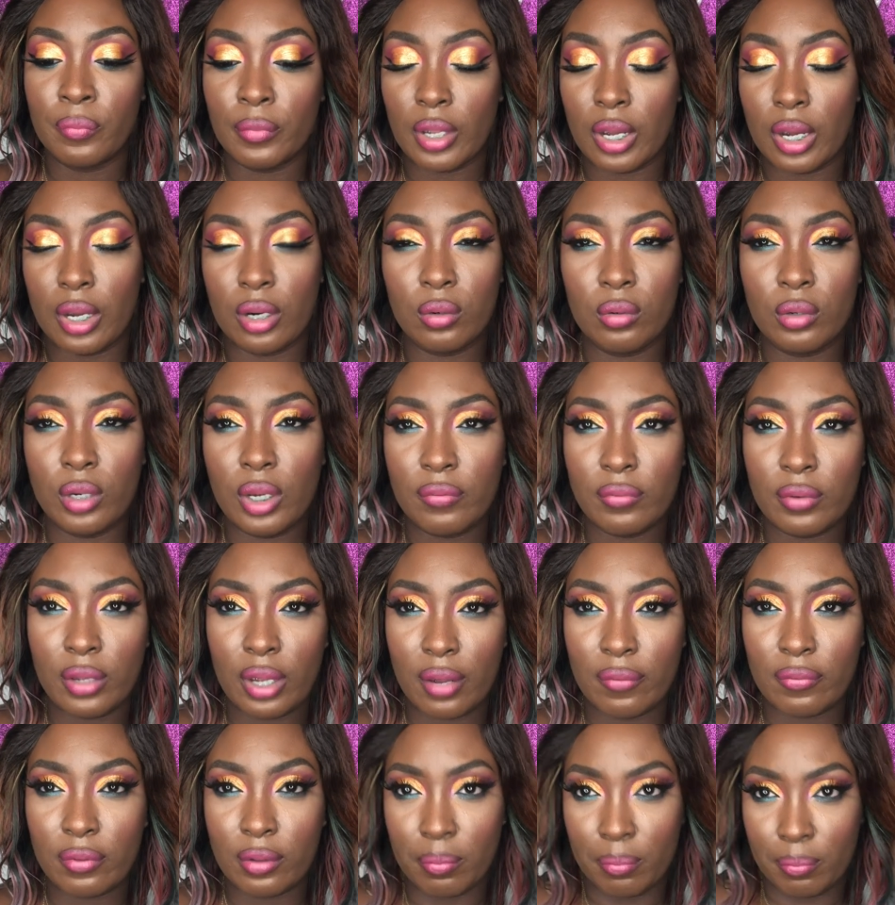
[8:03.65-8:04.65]
I don't know if they
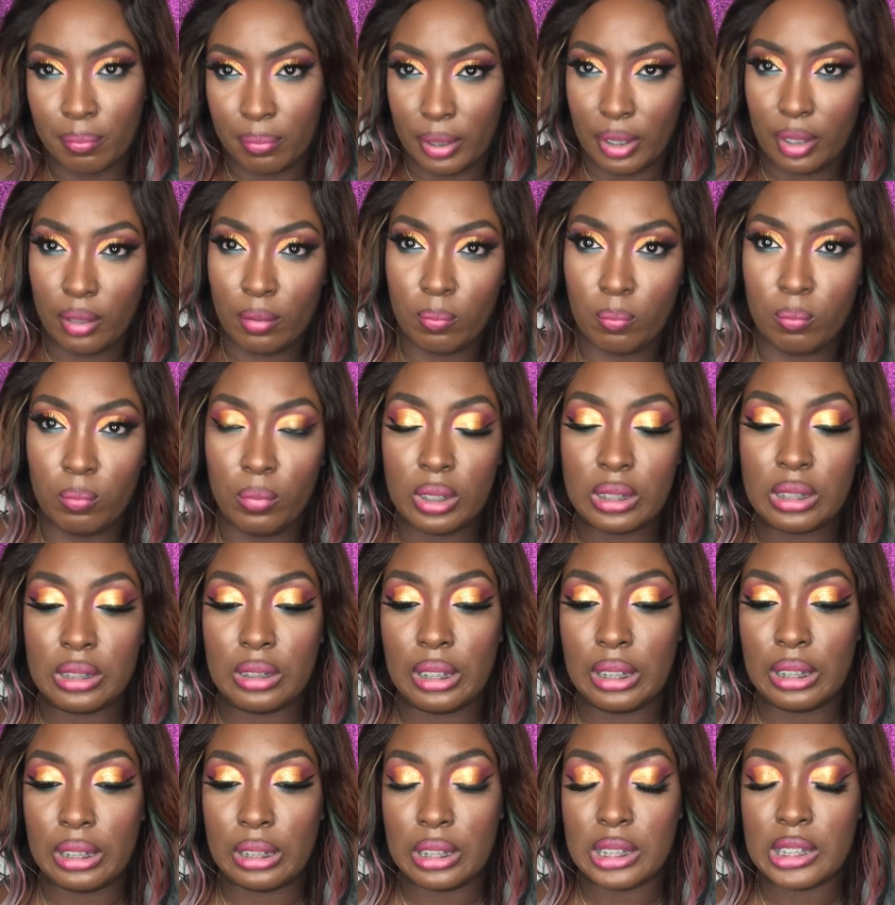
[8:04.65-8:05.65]
have the big bottle
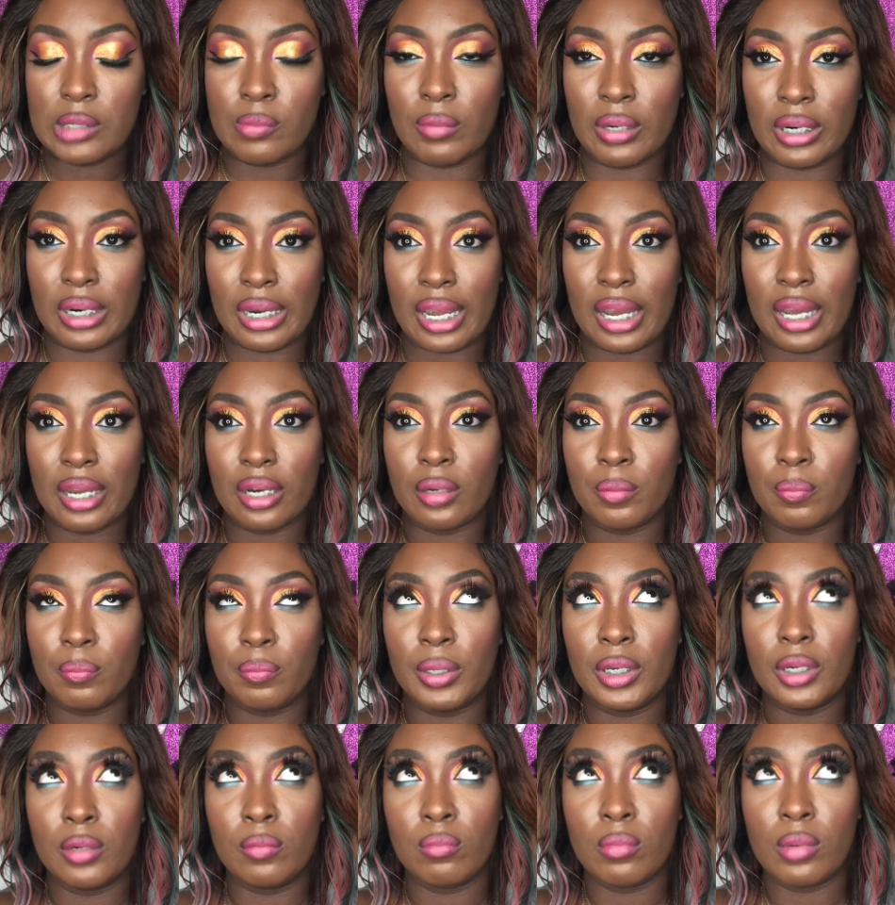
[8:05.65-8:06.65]
in this, but they had the
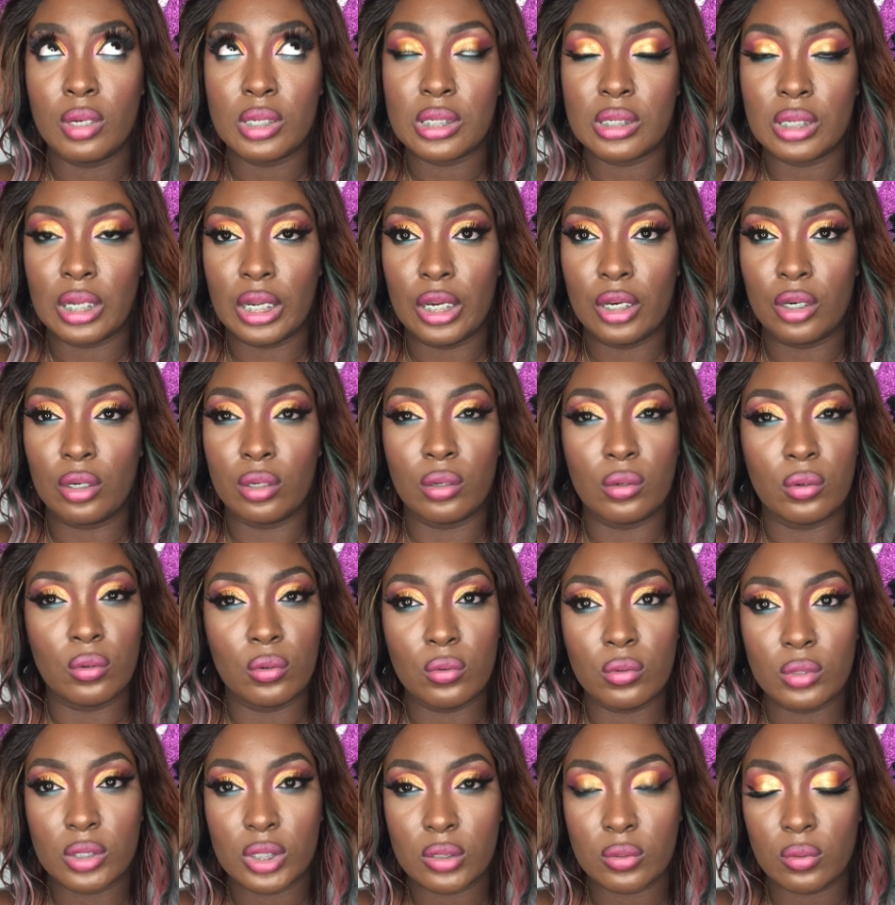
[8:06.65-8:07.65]
big bottle in the
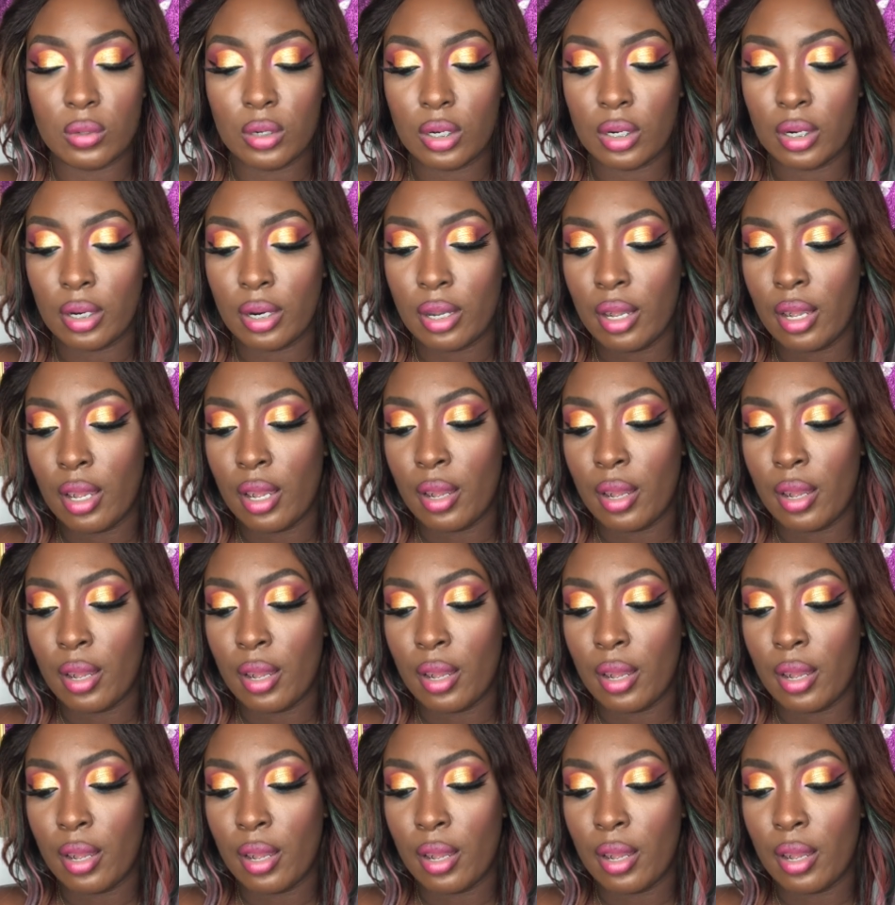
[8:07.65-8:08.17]
old one,